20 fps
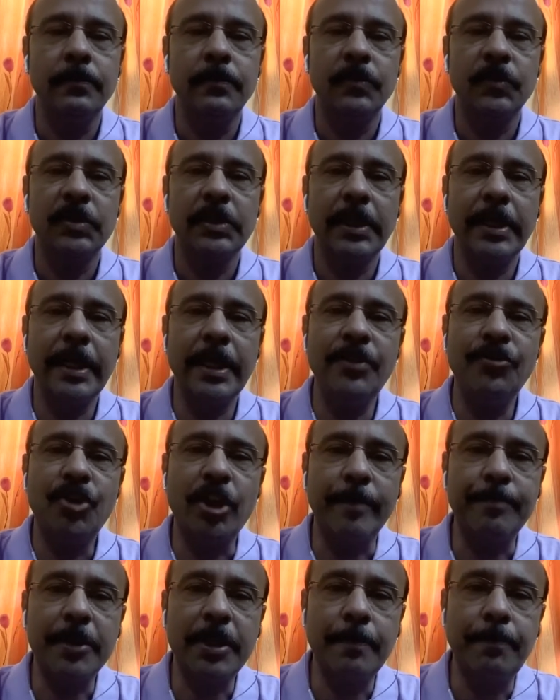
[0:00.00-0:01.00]
In
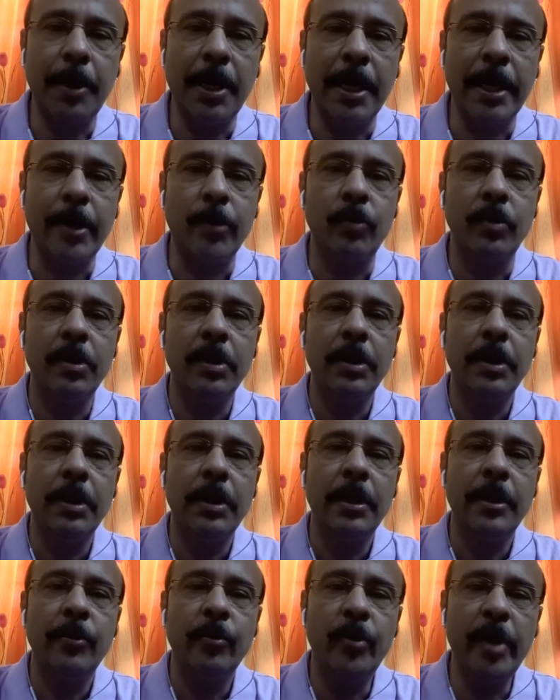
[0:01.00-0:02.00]
chapter 5,
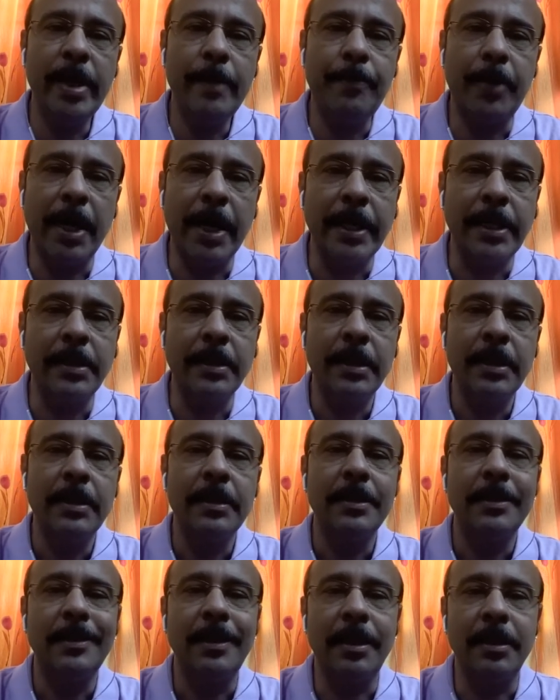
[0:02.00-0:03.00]
we find
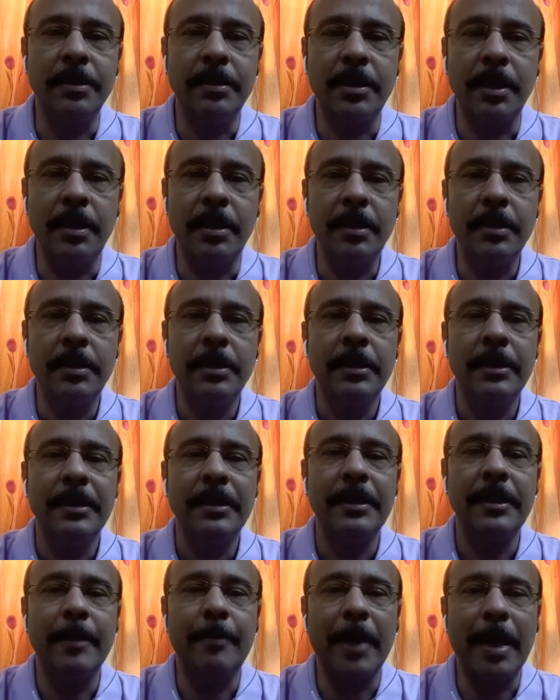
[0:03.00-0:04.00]
Antar
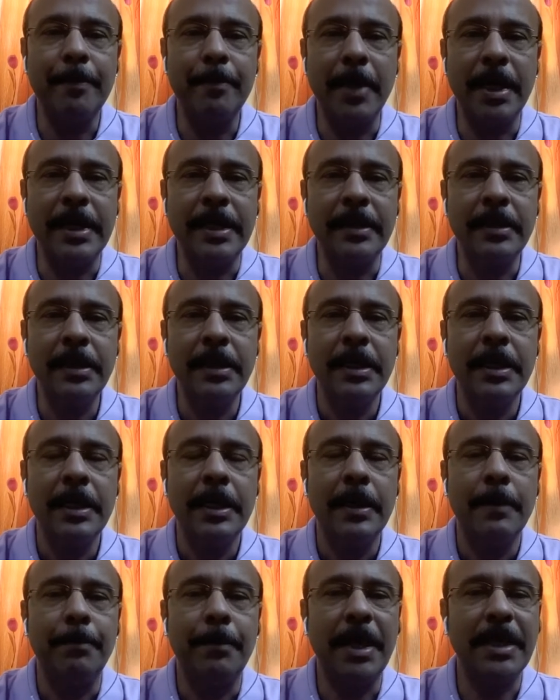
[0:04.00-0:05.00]
remembering
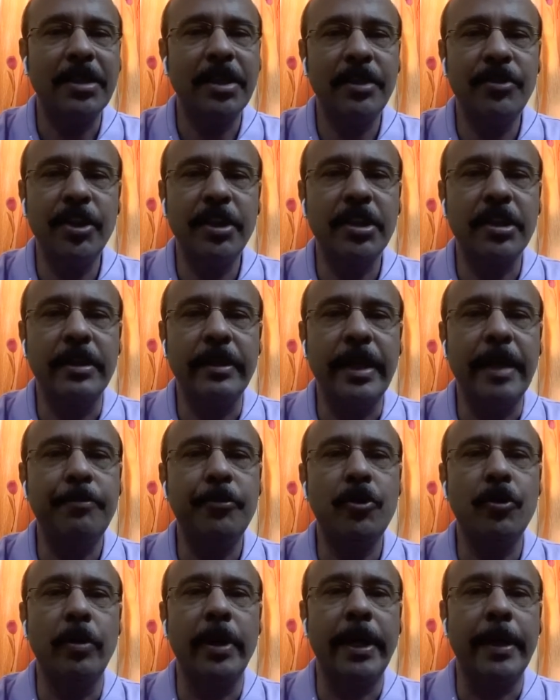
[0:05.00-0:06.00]
messages left
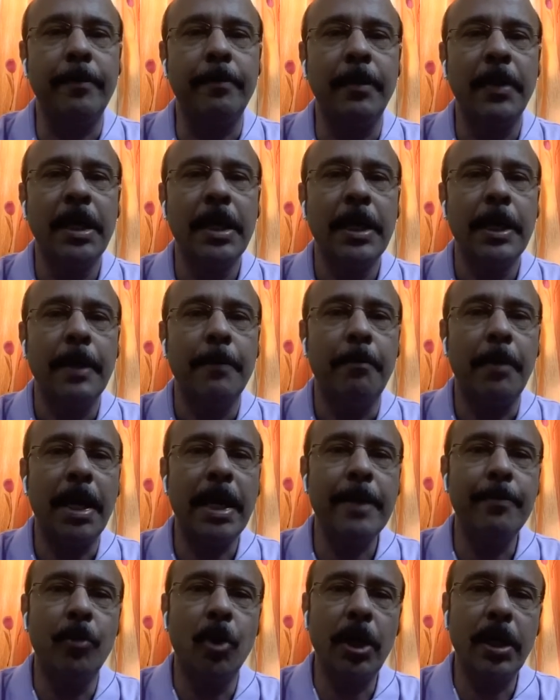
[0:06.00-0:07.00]
to him by
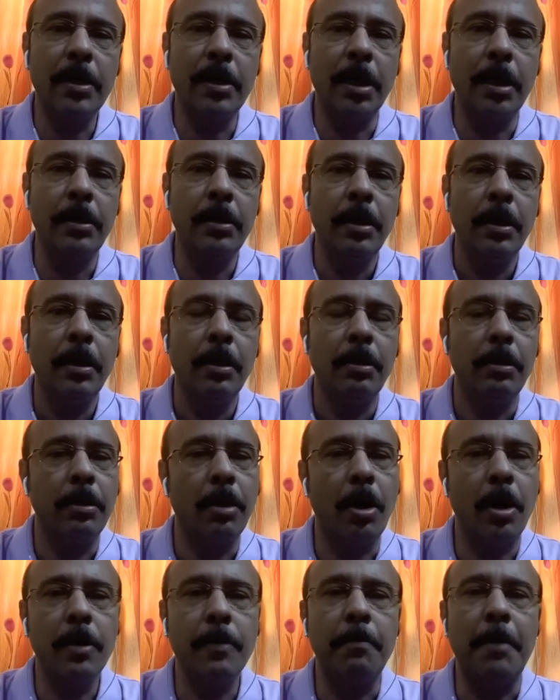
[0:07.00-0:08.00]
Murugan
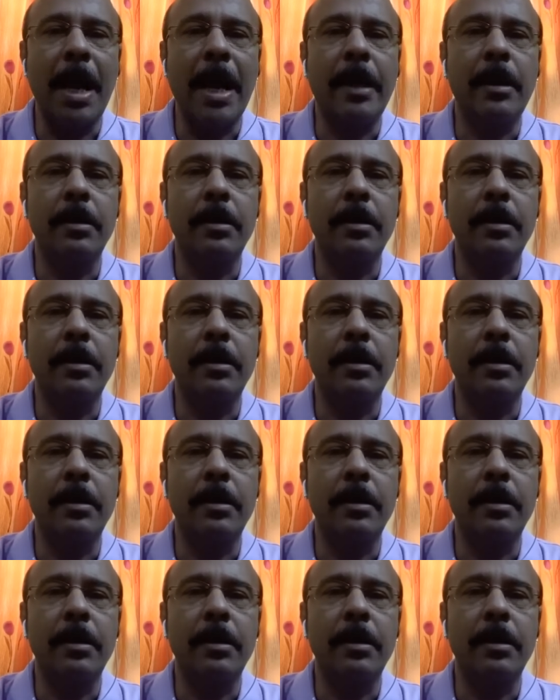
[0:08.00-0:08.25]
long back.